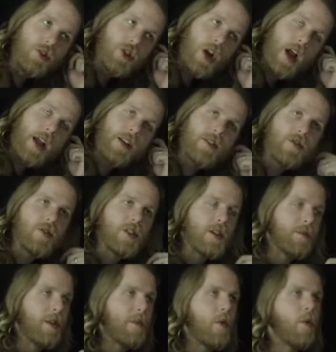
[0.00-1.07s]
giants or
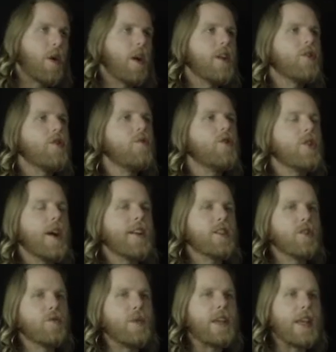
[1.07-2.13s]
something, but we're going to do
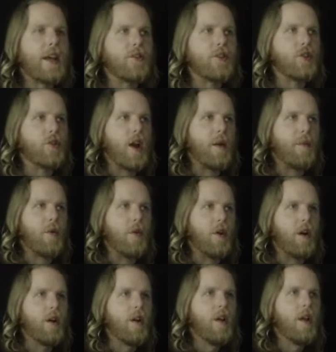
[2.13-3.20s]
giants as we get to
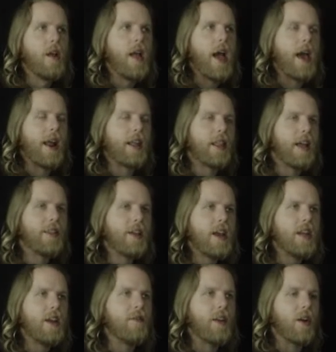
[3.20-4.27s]
Tribor. And I like the
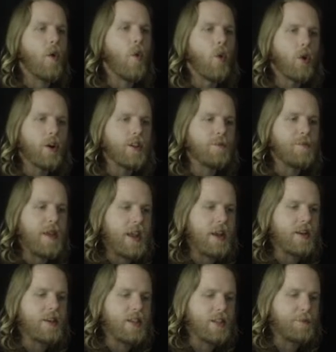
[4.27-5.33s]
idea of, like, orcs
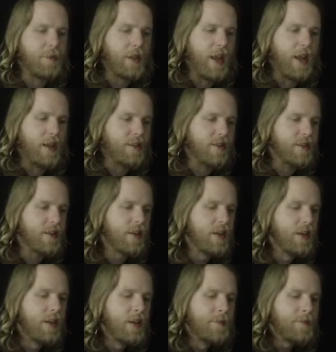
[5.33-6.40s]
being displaced.
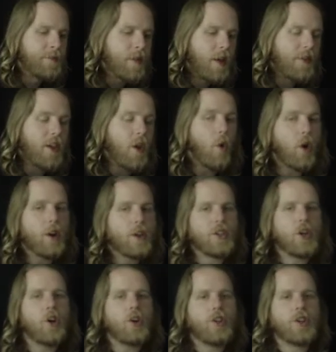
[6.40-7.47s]
The orcs
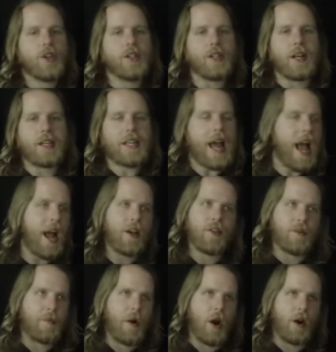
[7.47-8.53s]
could just attack
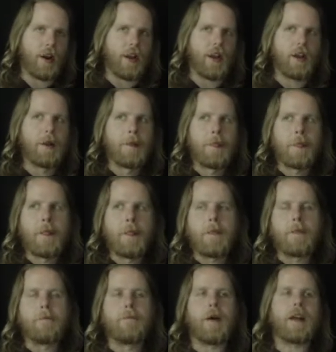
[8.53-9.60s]
the party,
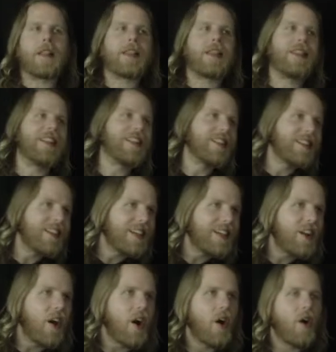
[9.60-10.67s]
but,
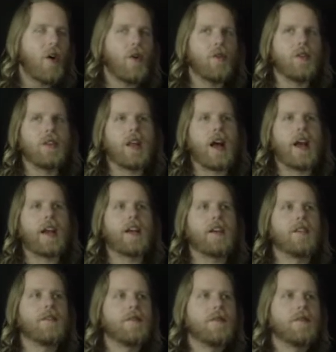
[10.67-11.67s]
you know, like,